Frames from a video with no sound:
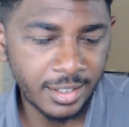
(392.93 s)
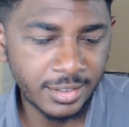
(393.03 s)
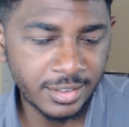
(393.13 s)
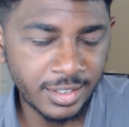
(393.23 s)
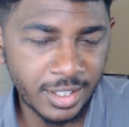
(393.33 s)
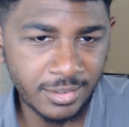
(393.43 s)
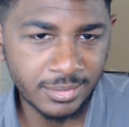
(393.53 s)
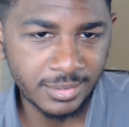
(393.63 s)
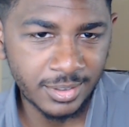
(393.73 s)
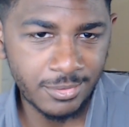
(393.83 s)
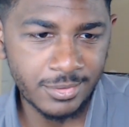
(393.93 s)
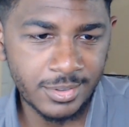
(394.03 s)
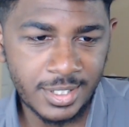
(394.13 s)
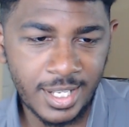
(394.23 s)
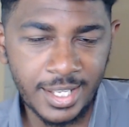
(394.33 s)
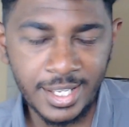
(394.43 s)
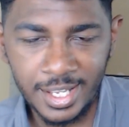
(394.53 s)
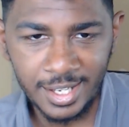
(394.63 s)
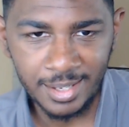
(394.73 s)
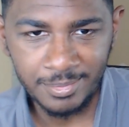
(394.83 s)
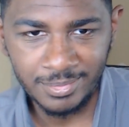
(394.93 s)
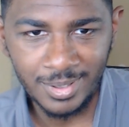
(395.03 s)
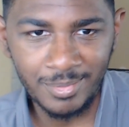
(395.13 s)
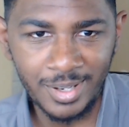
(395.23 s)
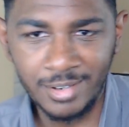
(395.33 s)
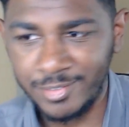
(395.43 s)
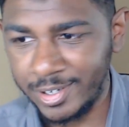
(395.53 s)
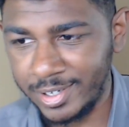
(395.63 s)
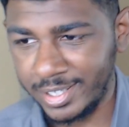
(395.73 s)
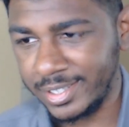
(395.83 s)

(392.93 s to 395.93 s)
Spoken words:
you know, go sneaking in. I'm not a very